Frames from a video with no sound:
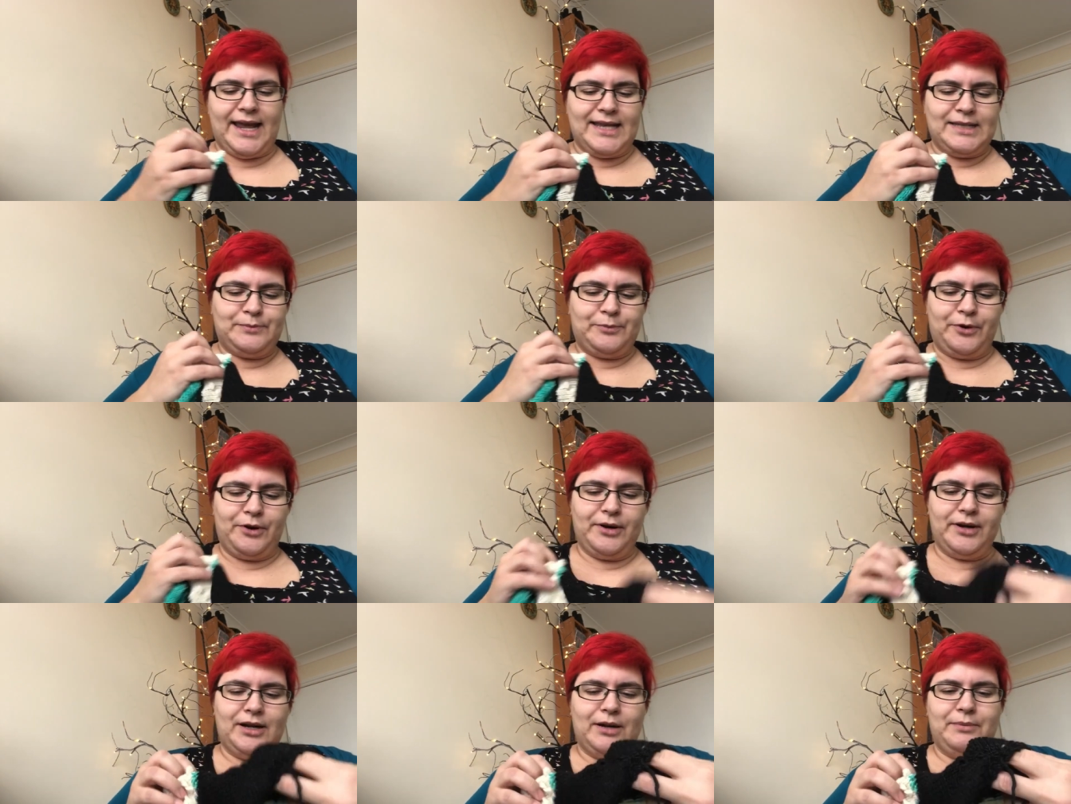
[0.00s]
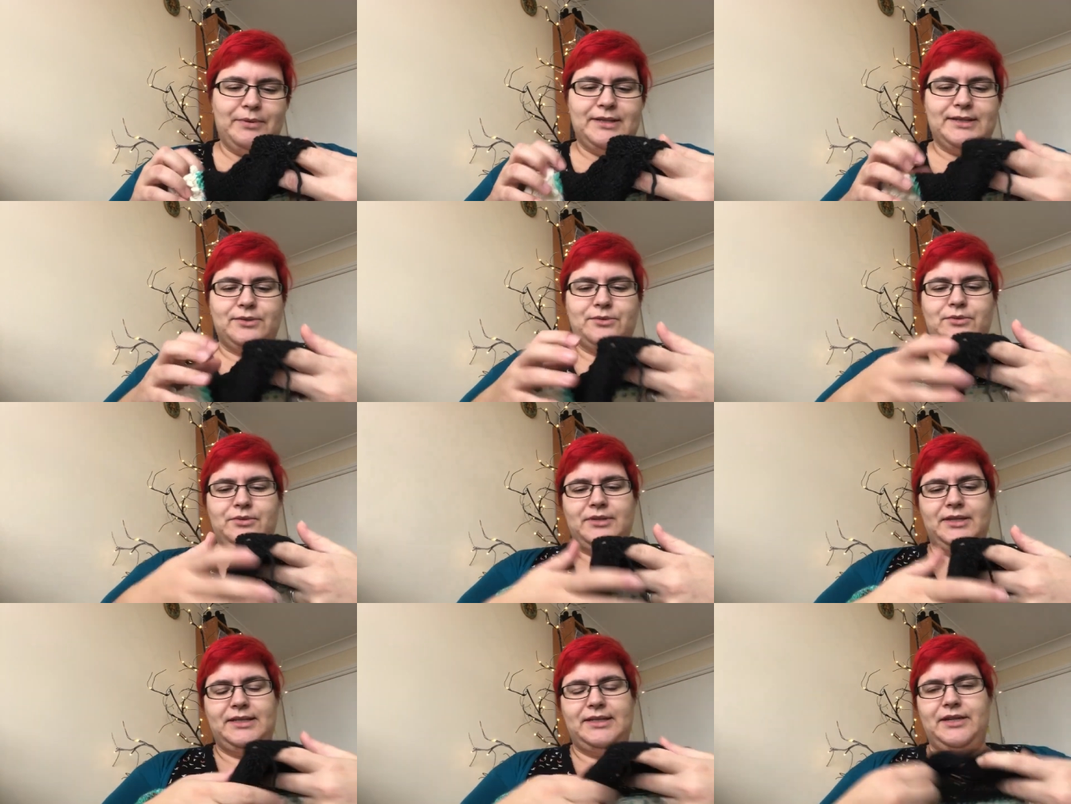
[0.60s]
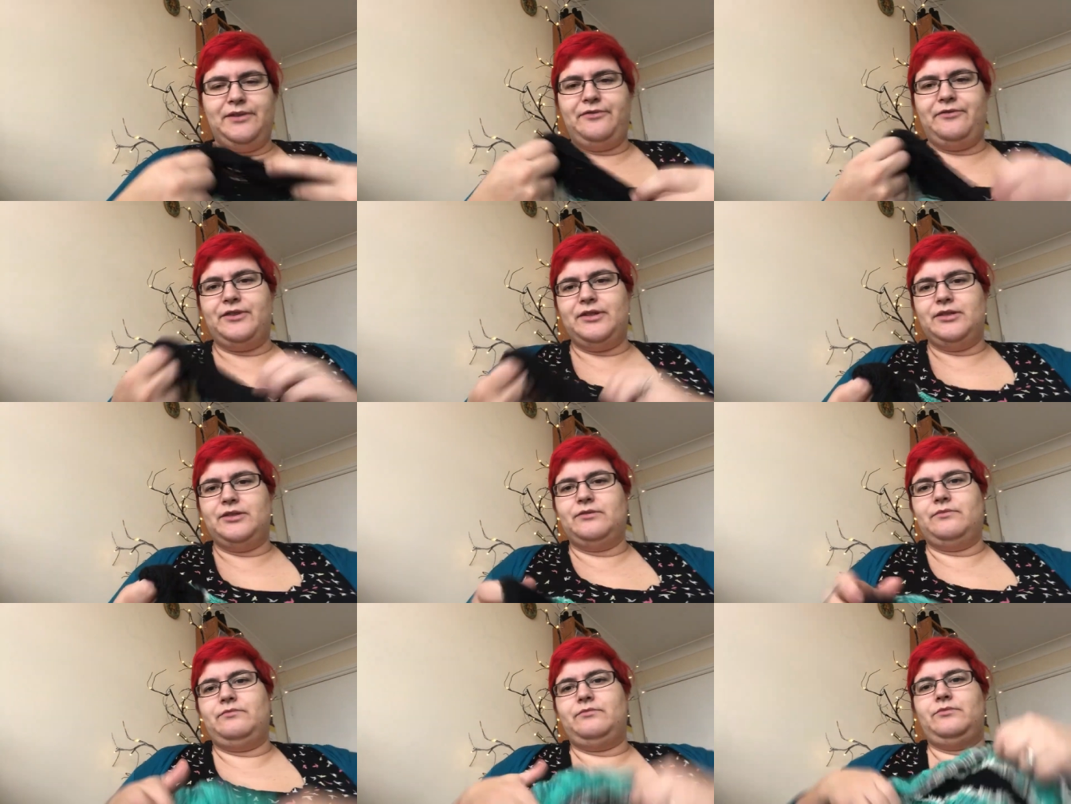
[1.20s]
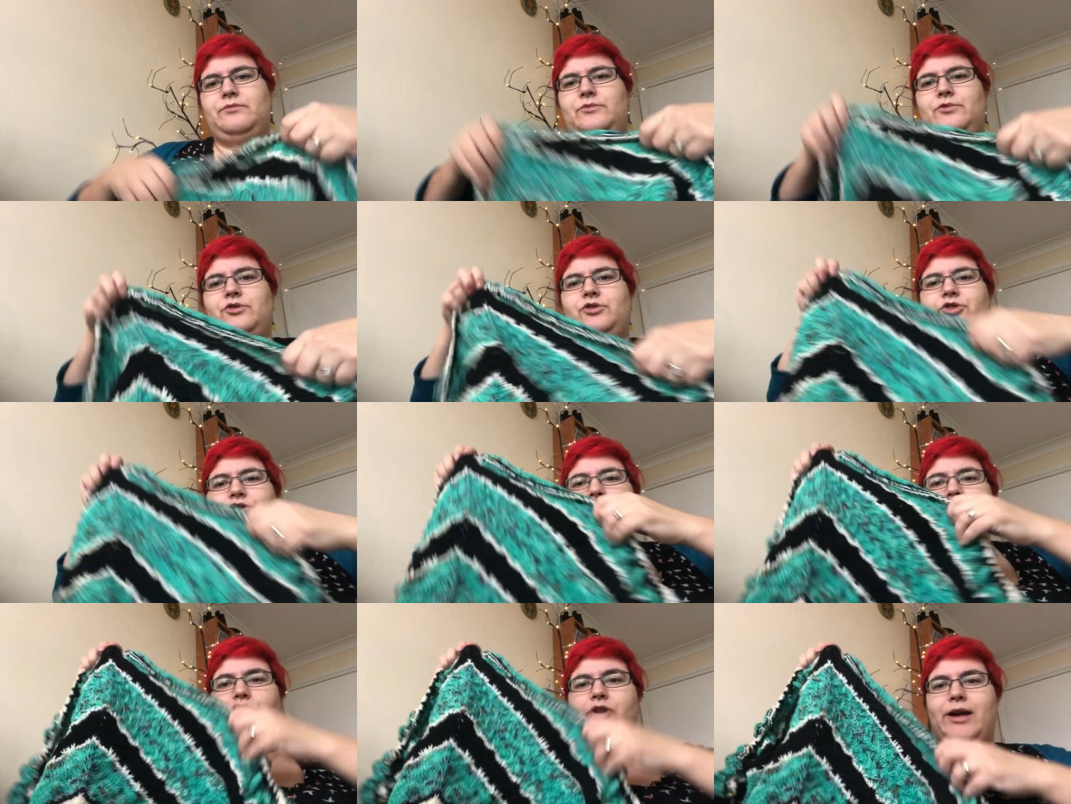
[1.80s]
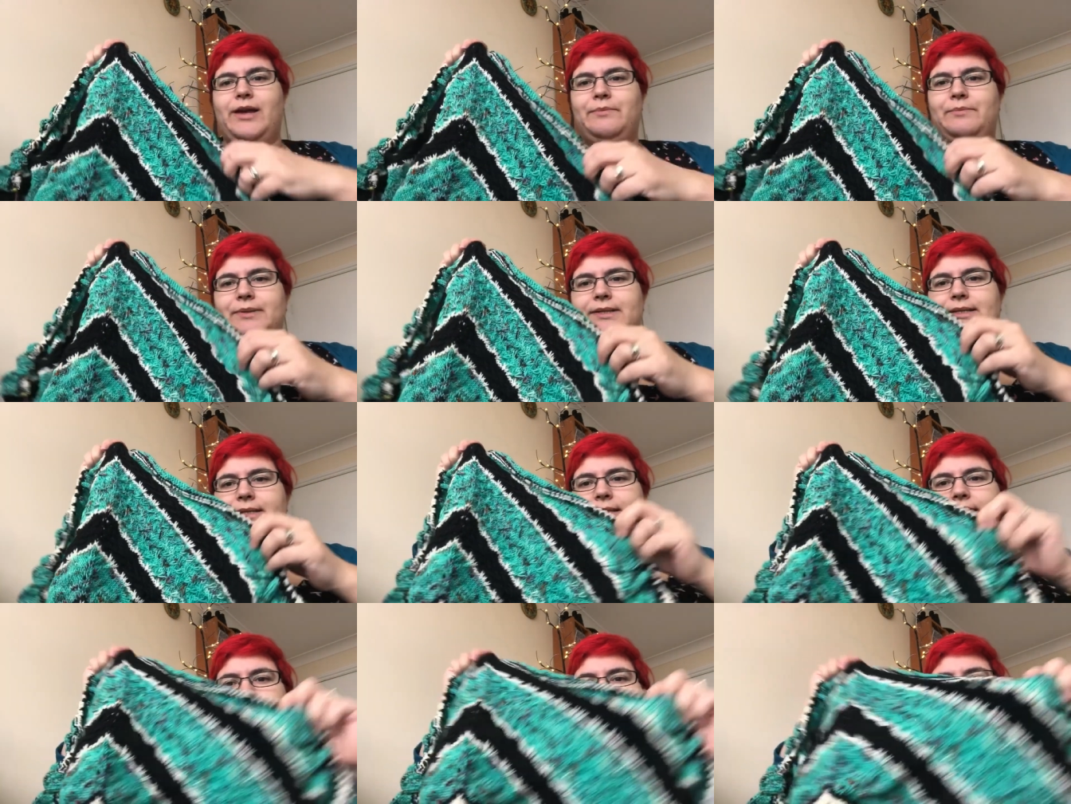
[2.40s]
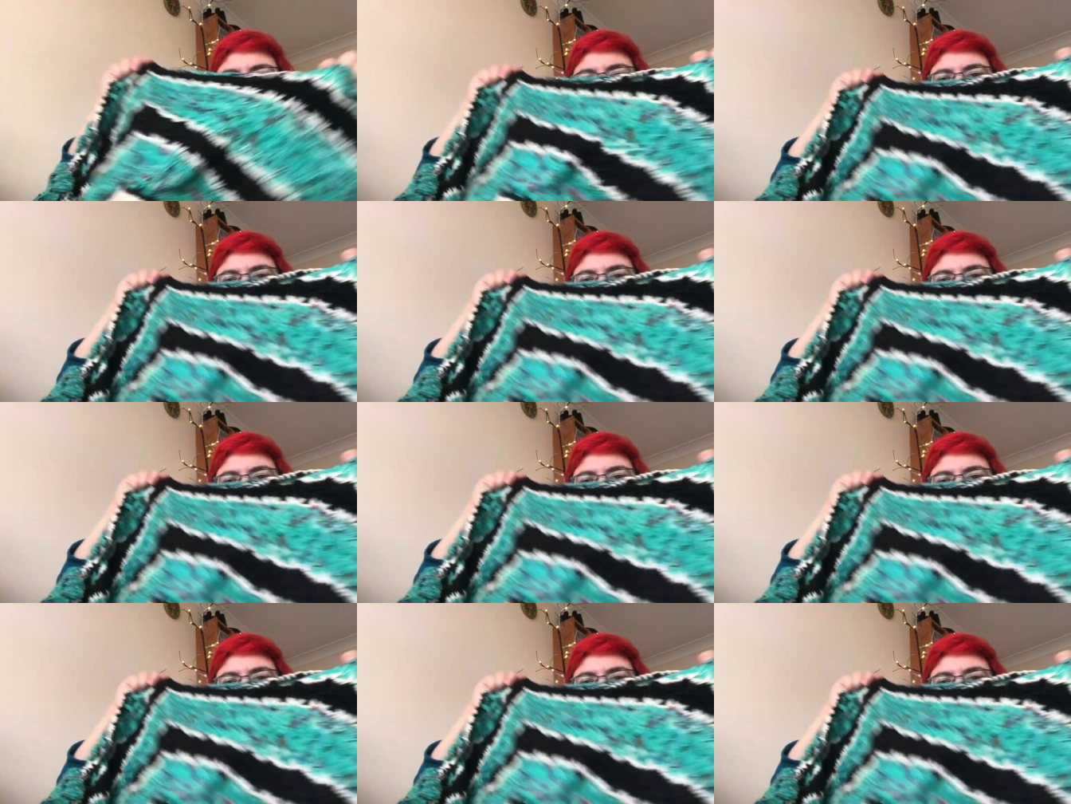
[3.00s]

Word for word: It's broken up into all the different stripes,